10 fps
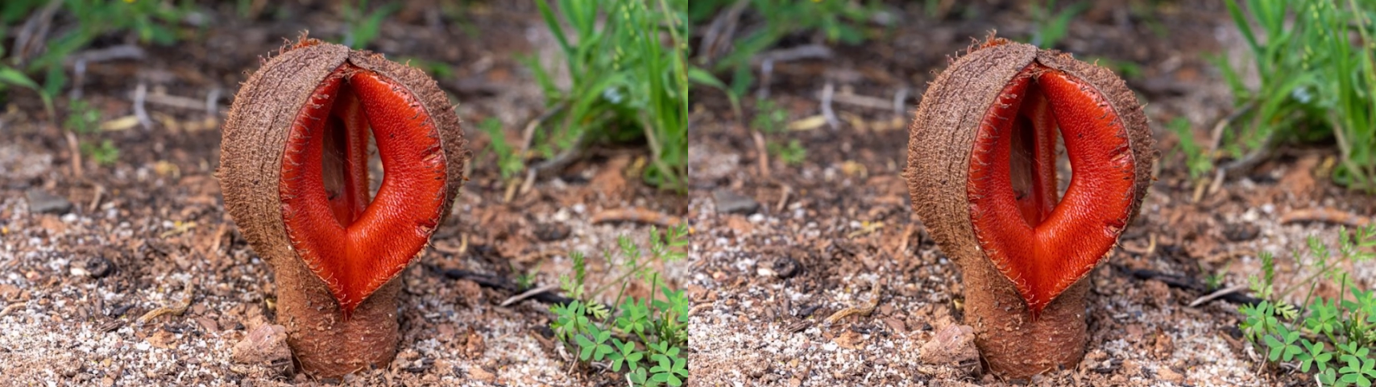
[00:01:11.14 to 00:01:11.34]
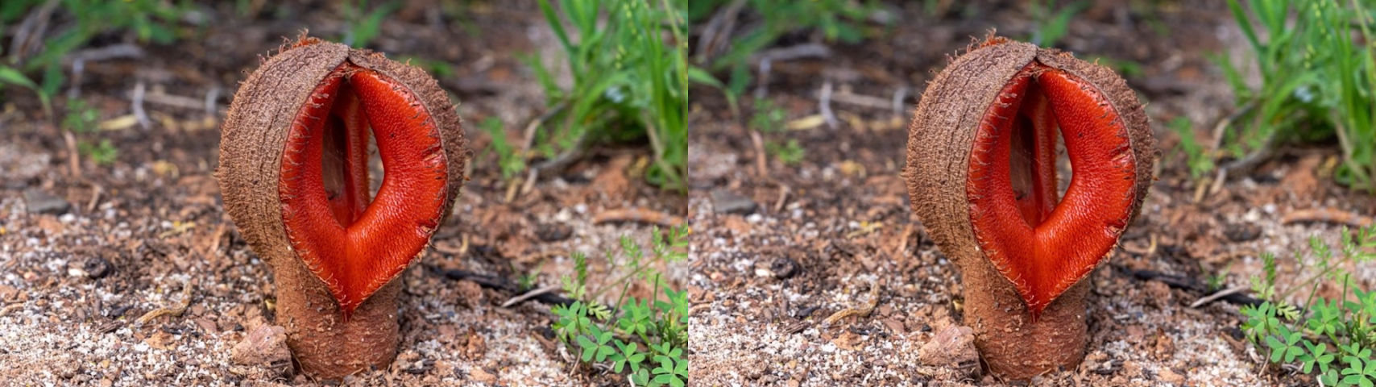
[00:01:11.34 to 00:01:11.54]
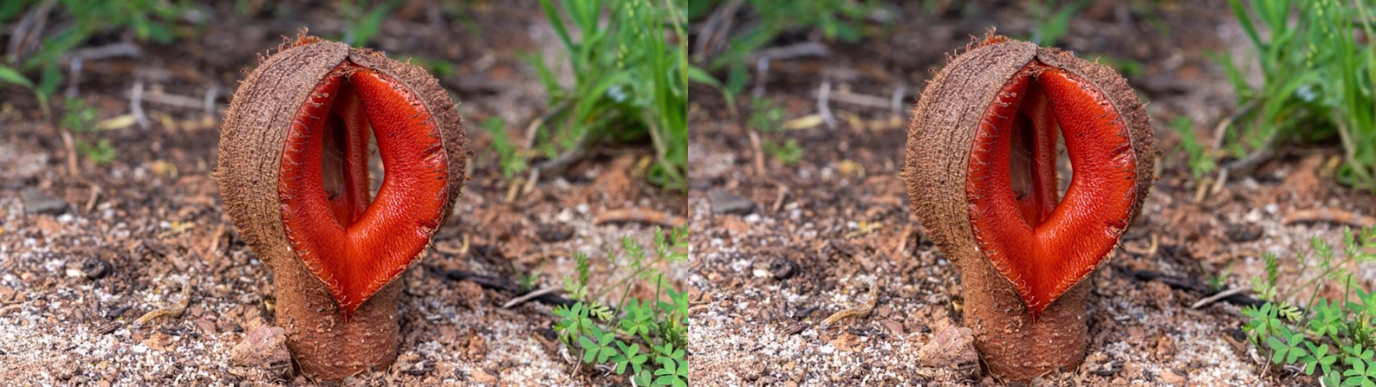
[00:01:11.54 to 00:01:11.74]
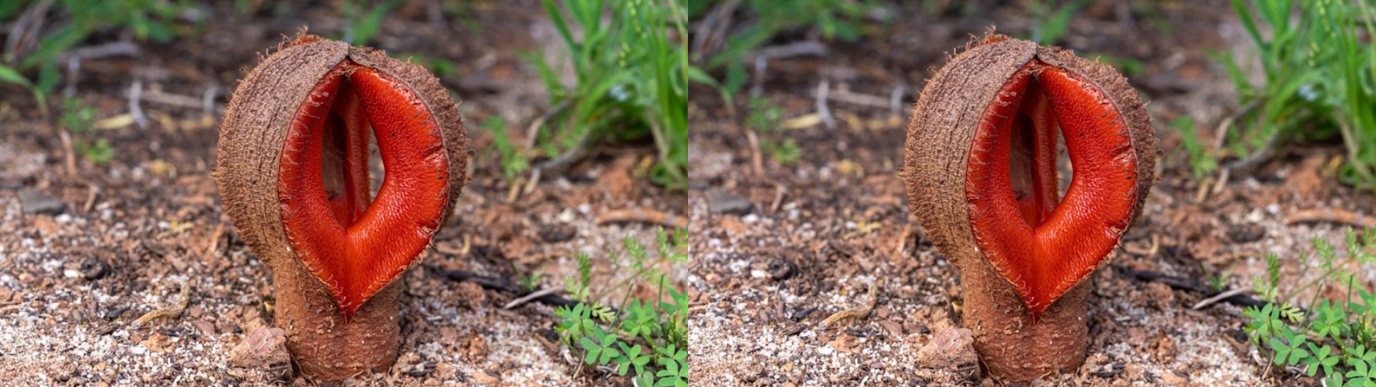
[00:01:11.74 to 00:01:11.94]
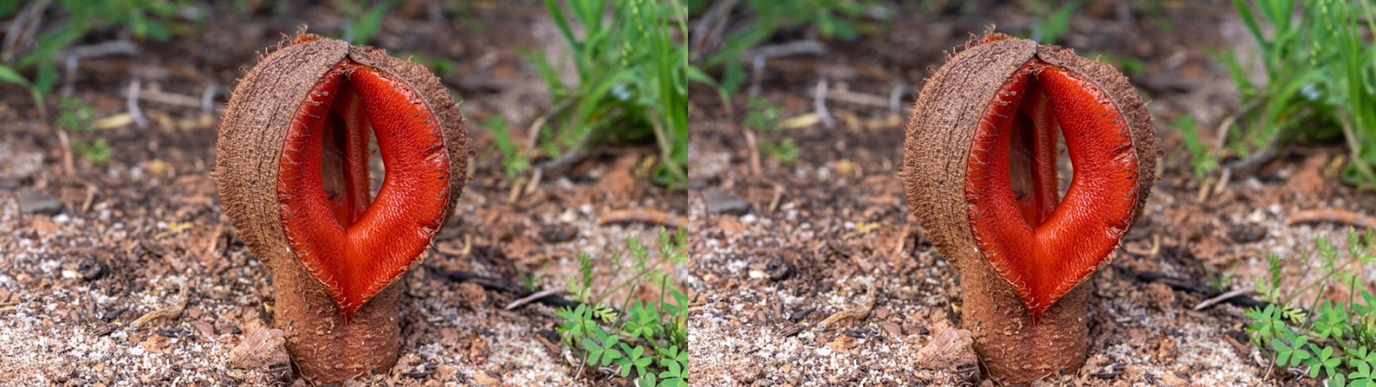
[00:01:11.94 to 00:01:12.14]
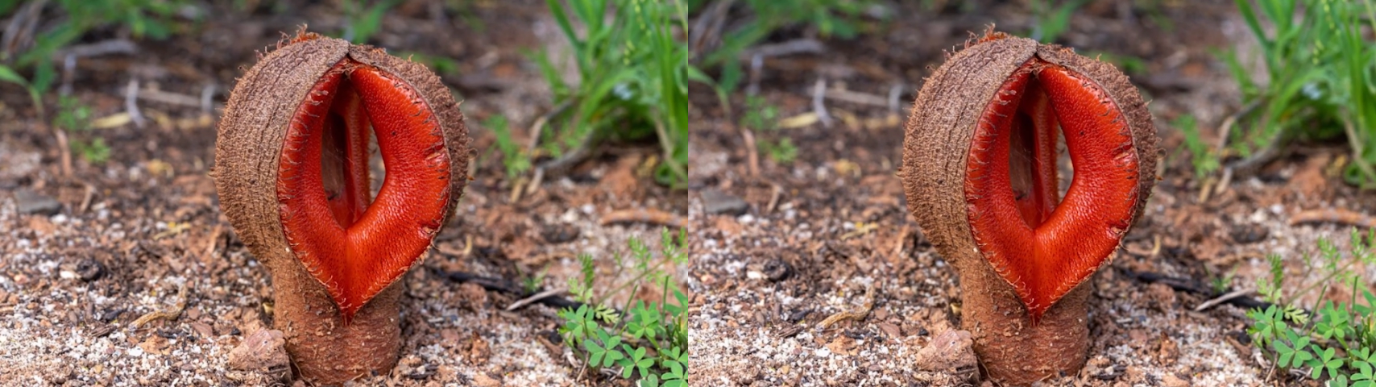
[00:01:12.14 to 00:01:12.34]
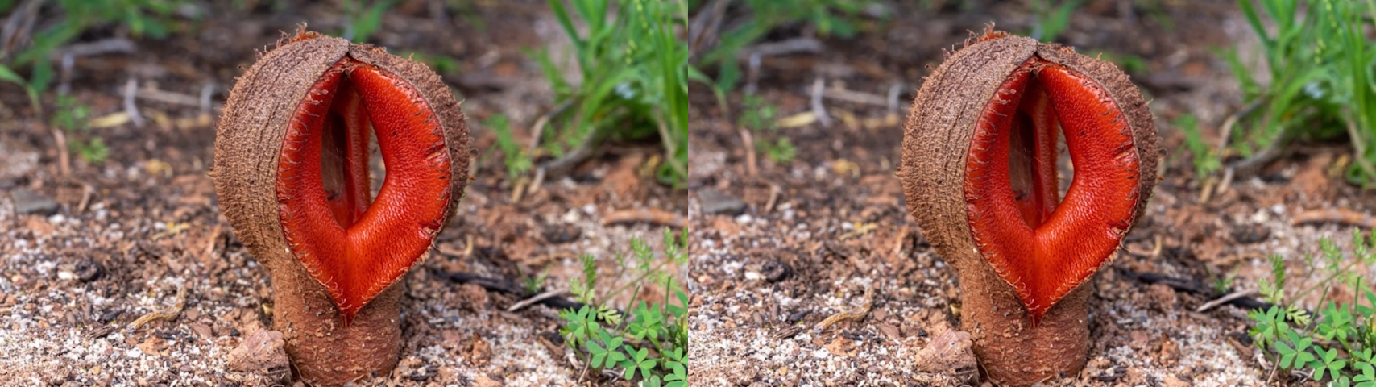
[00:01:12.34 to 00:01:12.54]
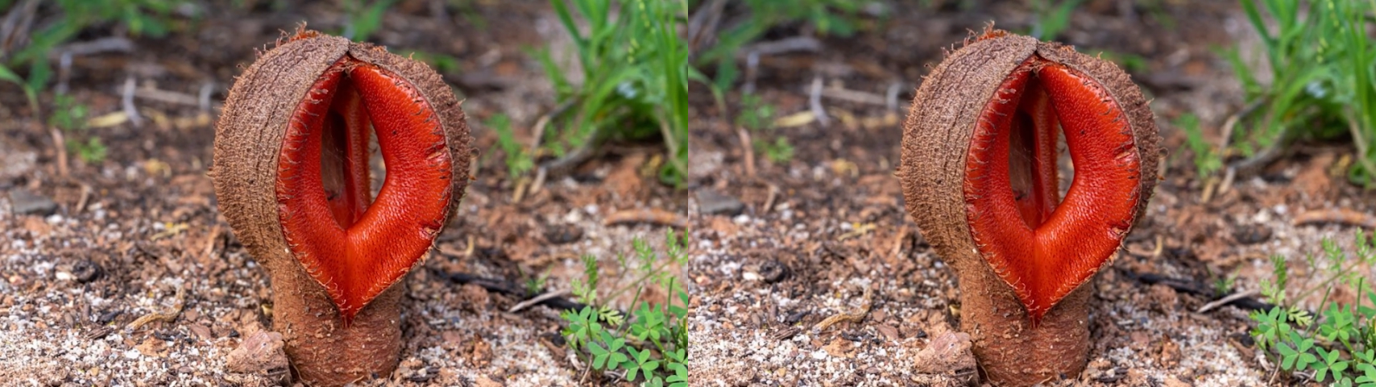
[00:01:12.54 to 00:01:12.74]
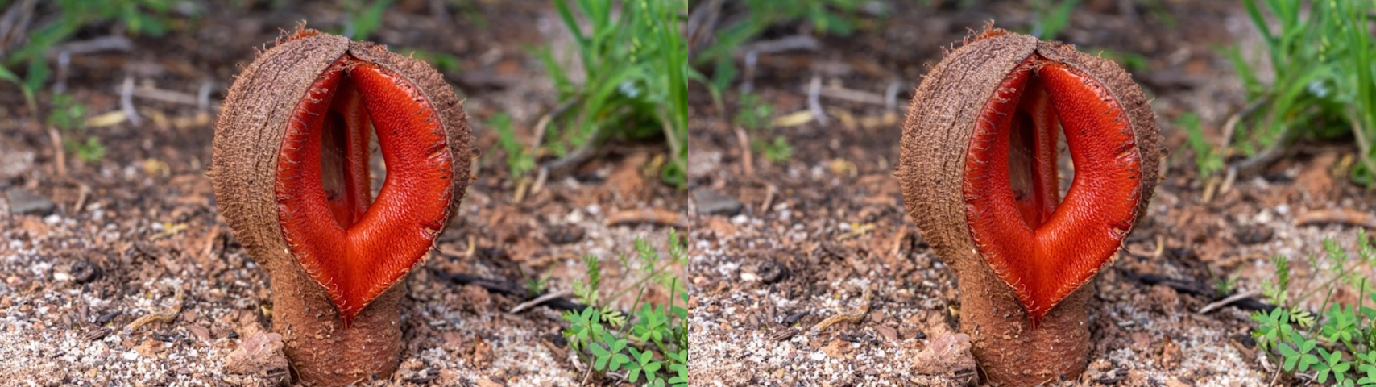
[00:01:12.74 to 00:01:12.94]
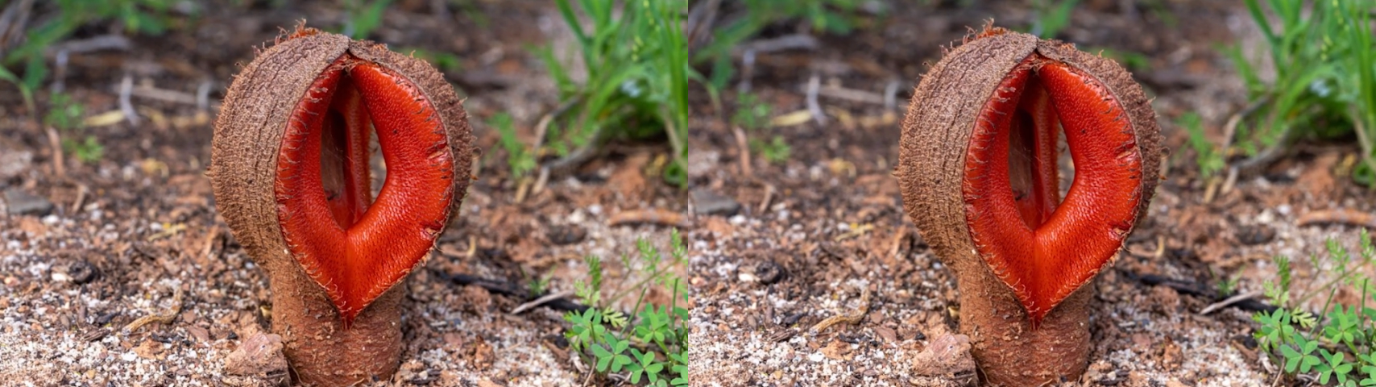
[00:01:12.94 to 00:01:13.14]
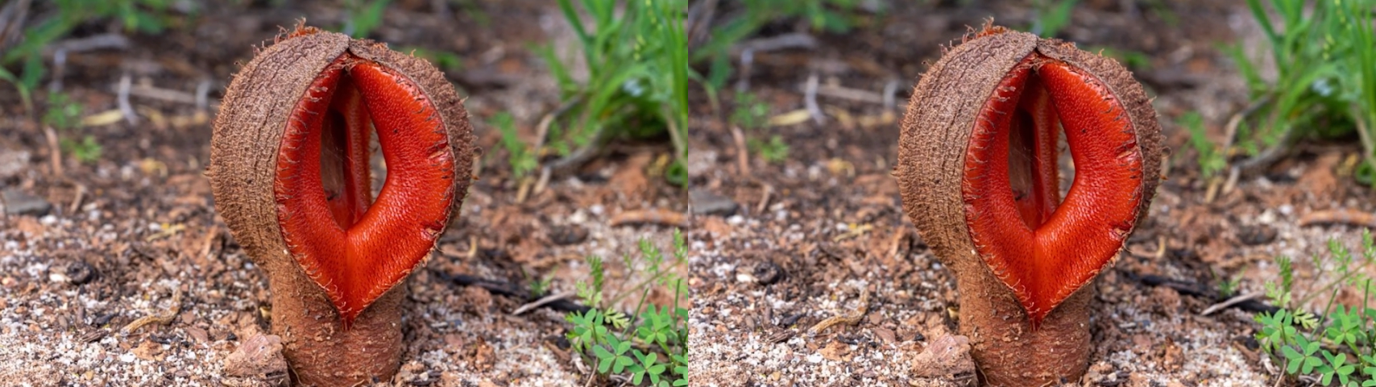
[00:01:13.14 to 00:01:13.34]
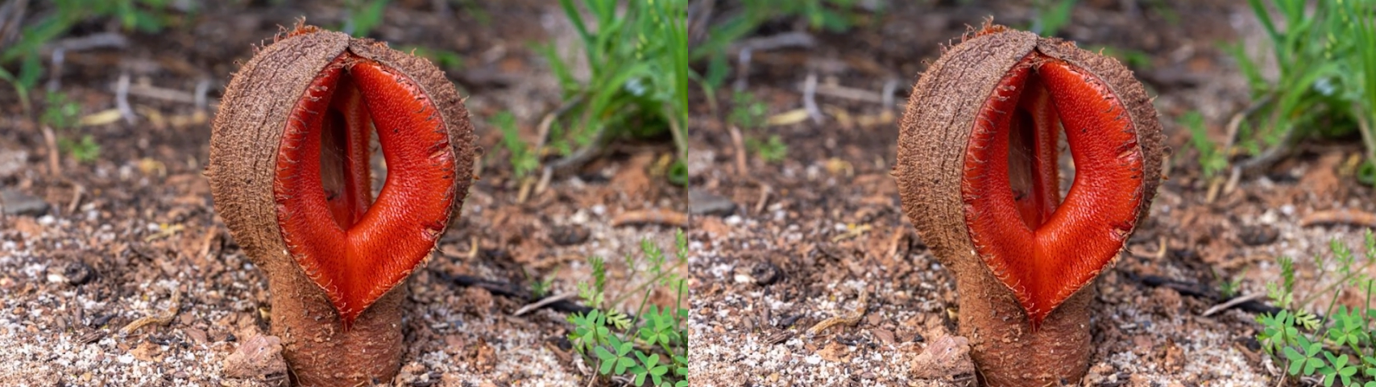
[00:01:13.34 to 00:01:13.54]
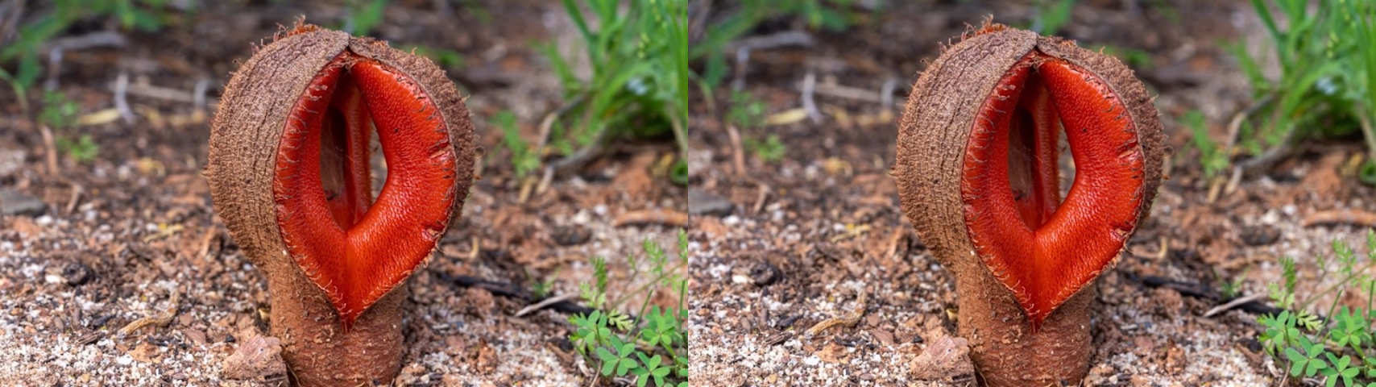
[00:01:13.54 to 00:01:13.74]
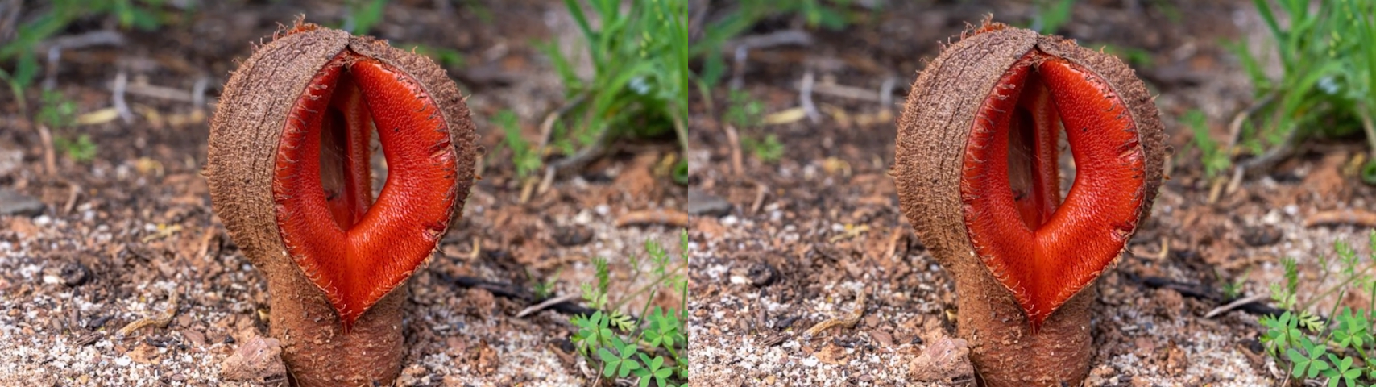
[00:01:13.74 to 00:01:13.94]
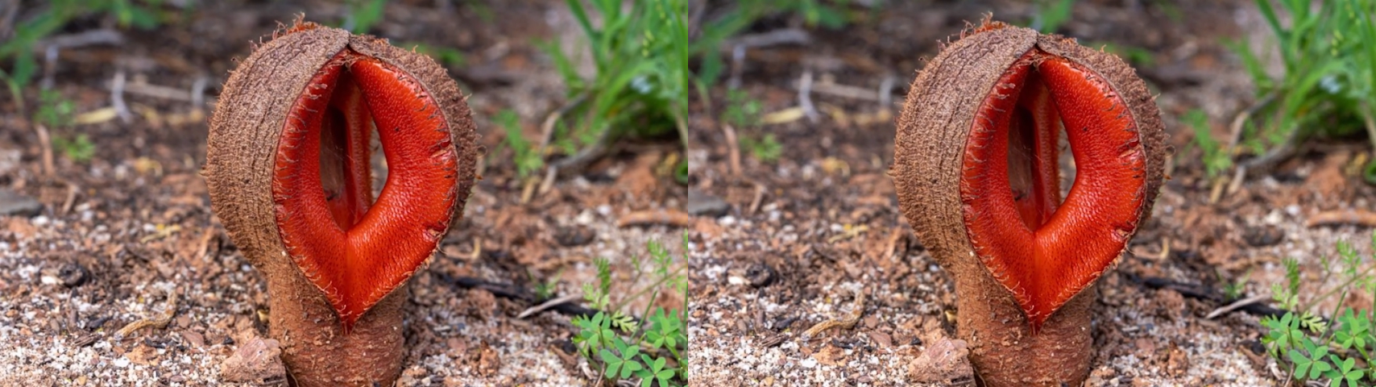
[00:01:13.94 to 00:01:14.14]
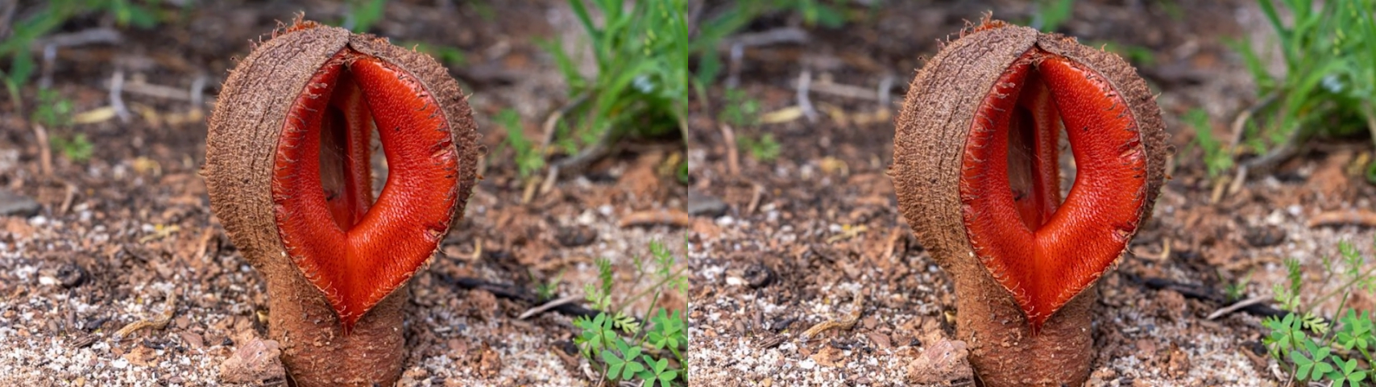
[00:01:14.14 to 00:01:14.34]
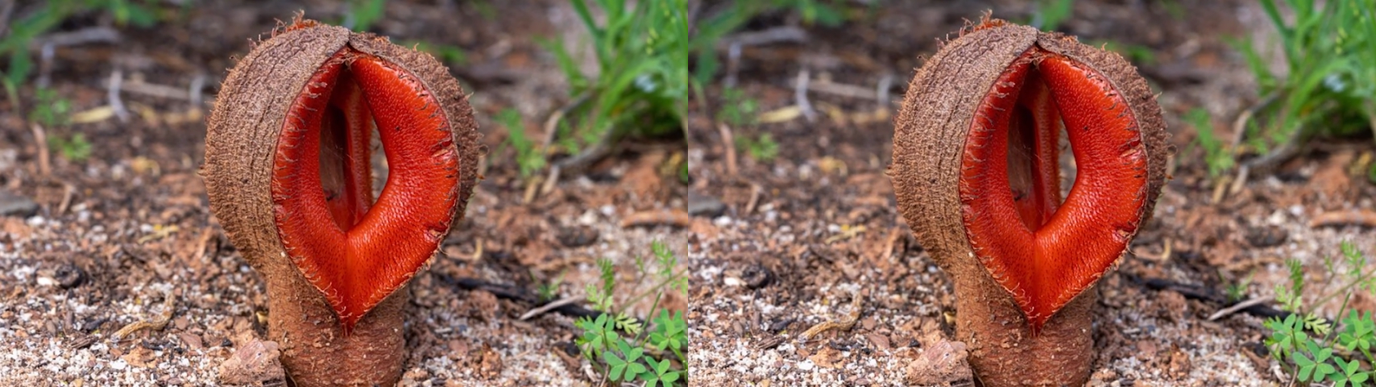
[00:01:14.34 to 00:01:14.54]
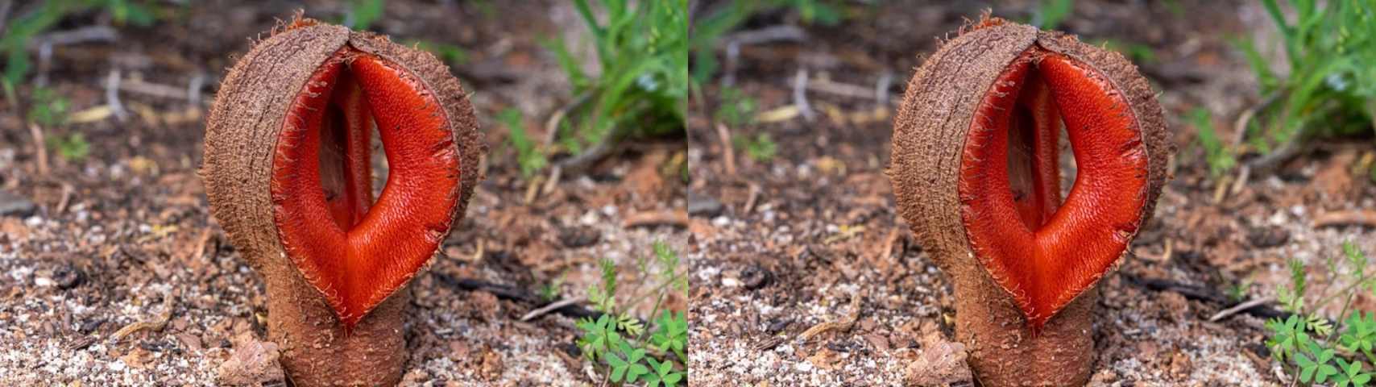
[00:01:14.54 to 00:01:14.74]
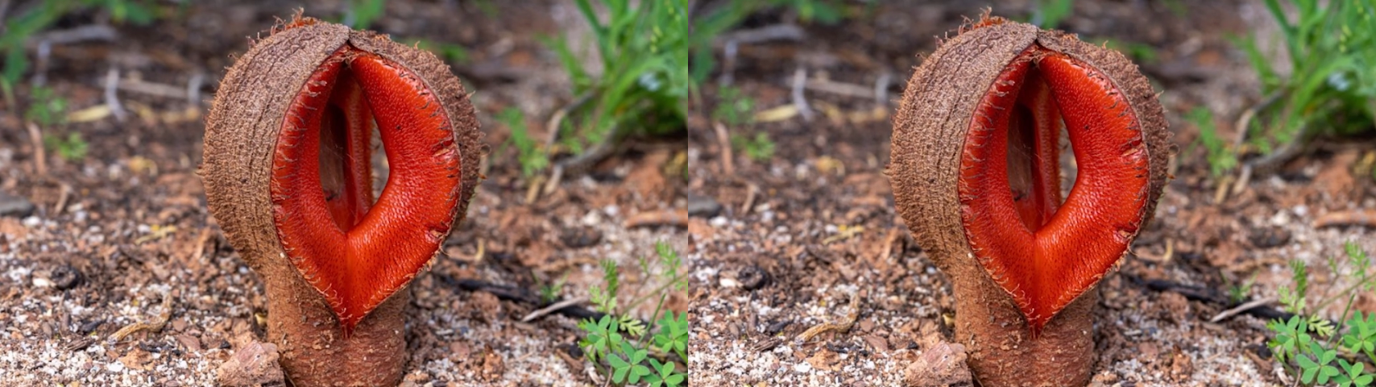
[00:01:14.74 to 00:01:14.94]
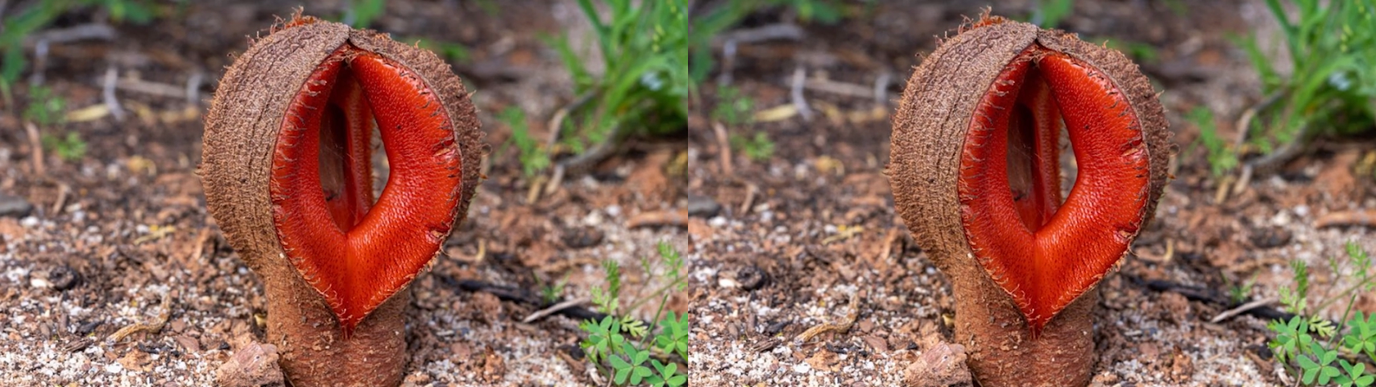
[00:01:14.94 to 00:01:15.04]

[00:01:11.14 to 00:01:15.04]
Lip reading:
Nobody's mouth can be seen.